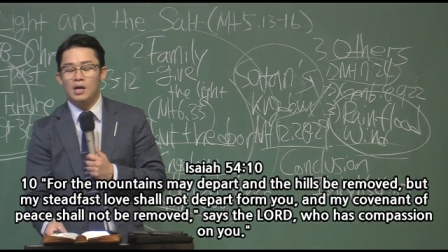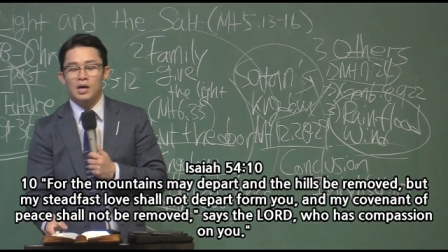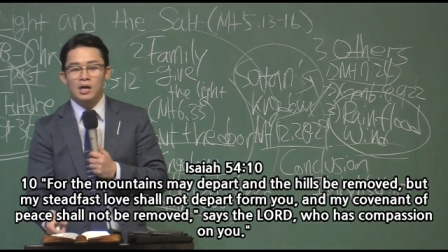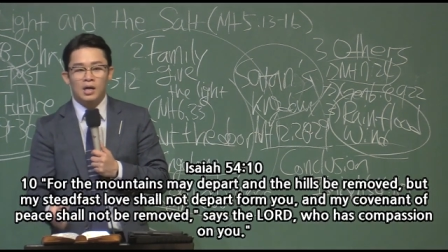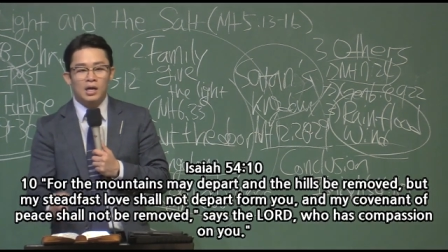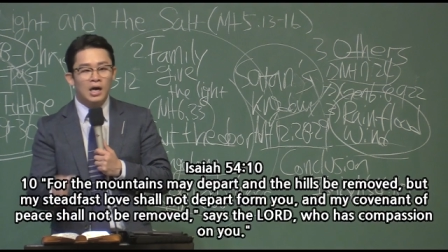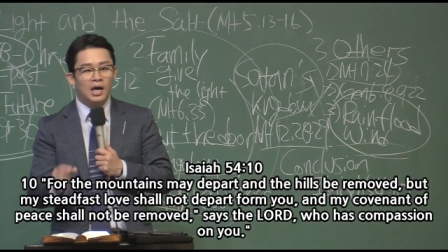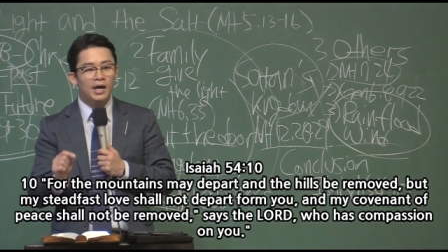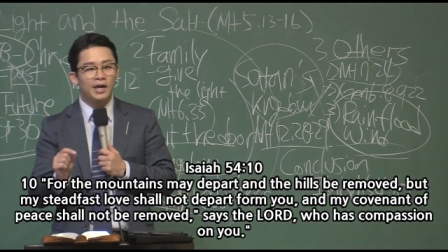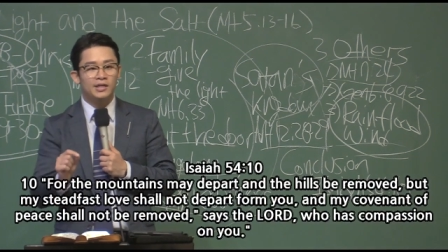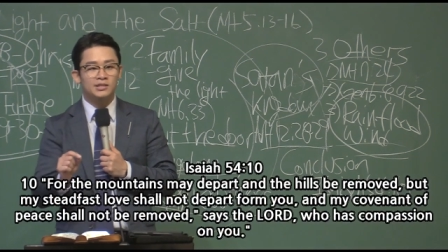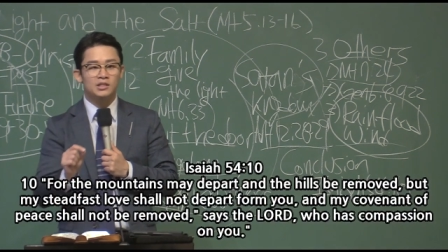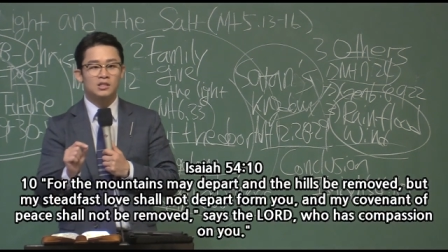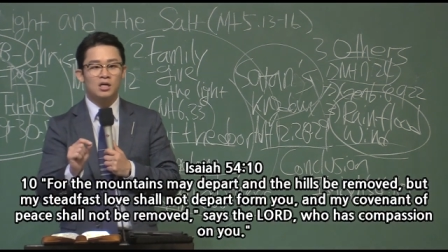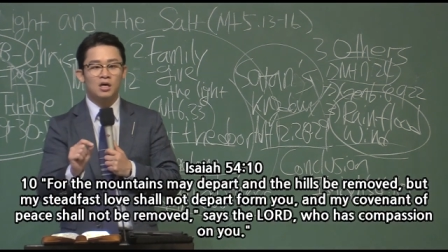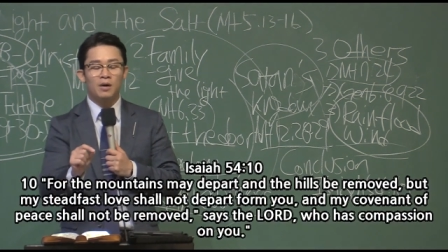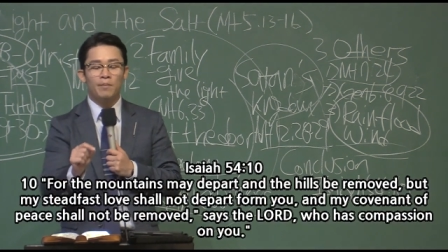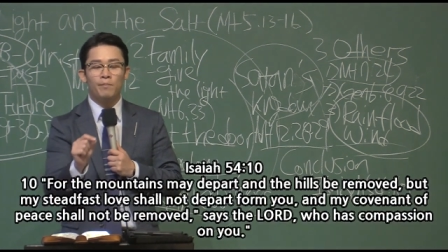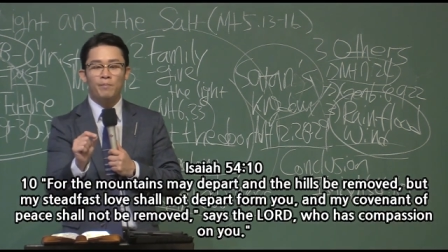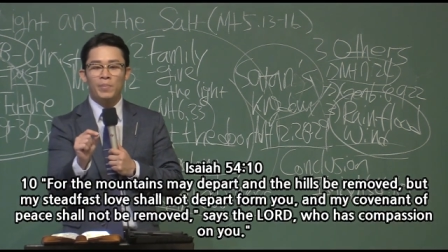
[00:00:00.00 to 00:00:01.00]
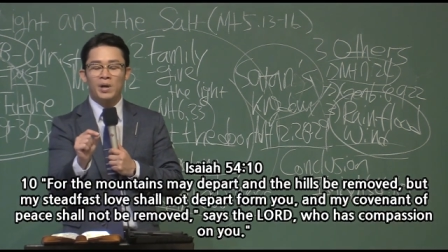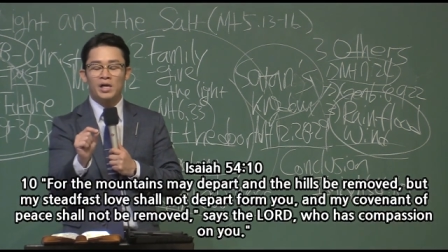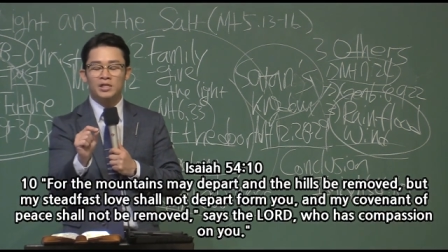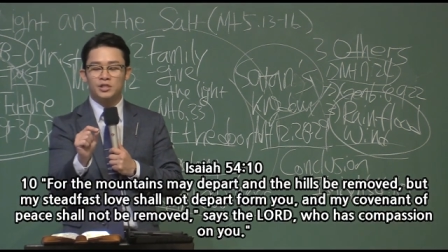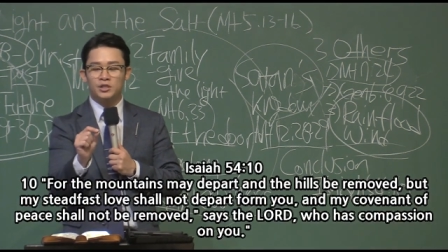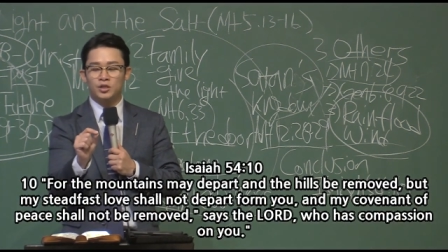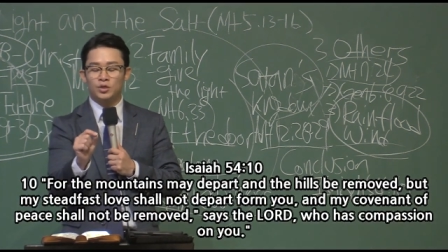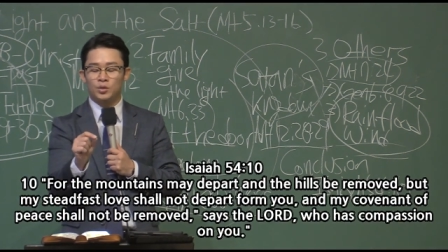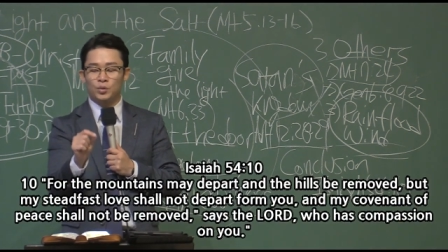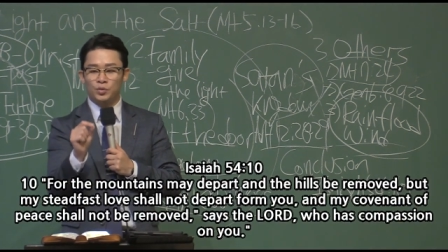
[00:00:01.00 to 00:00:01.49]
God has
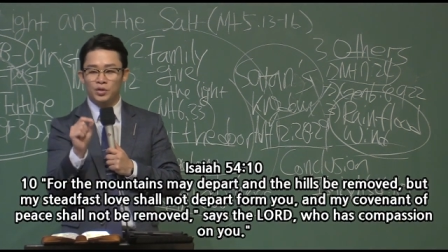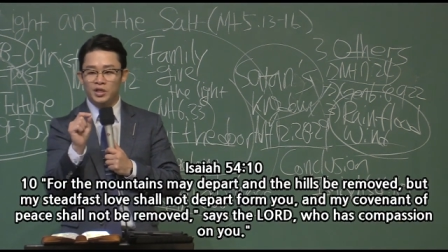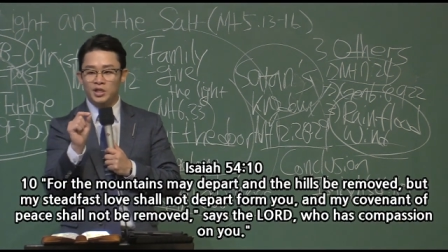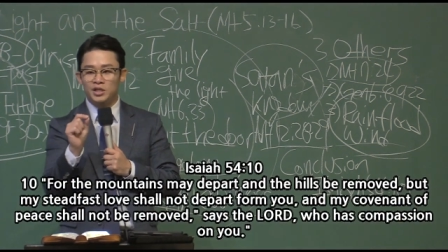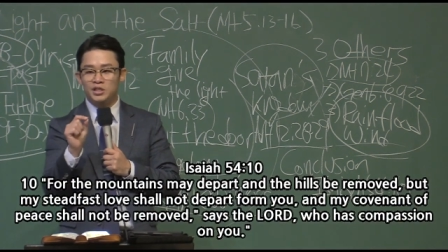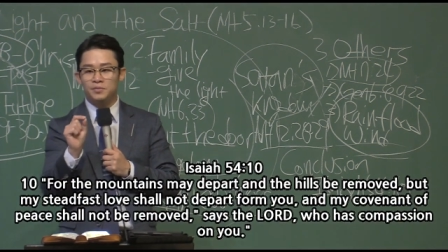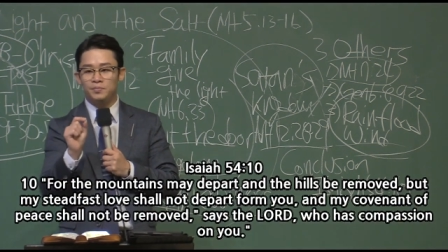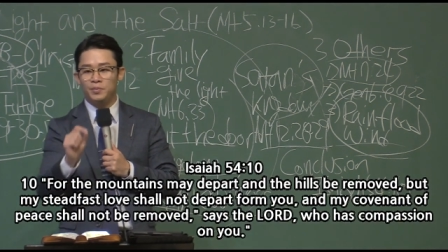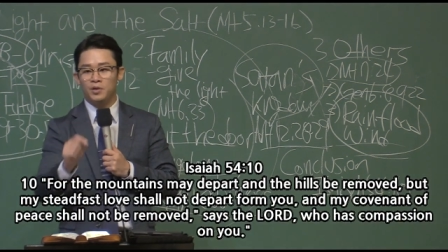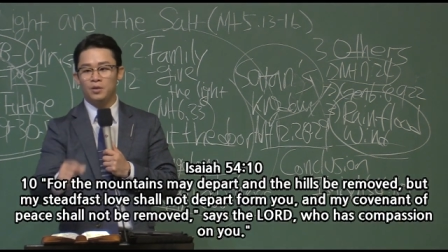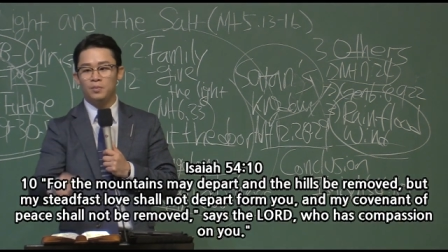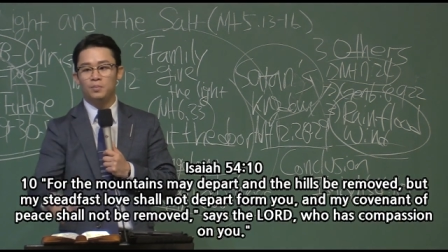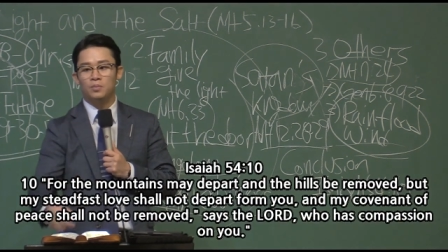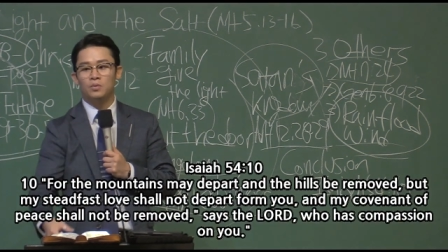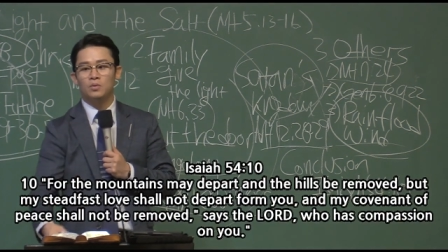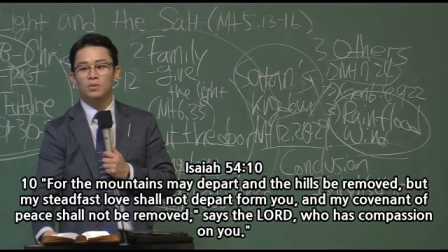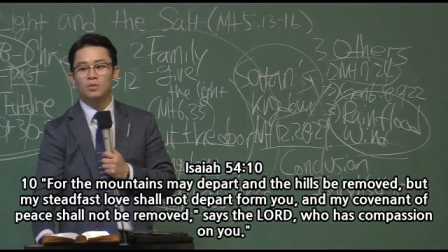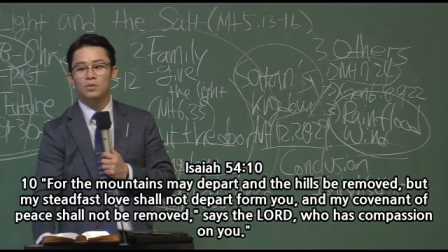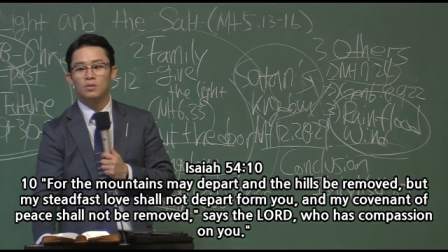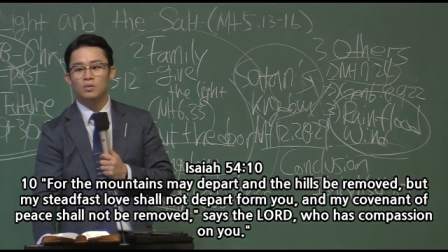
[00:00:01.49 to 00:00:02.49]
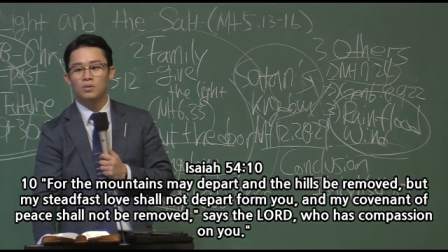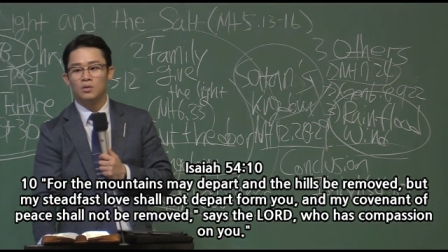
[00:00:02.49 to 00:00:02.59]
compassion on his people.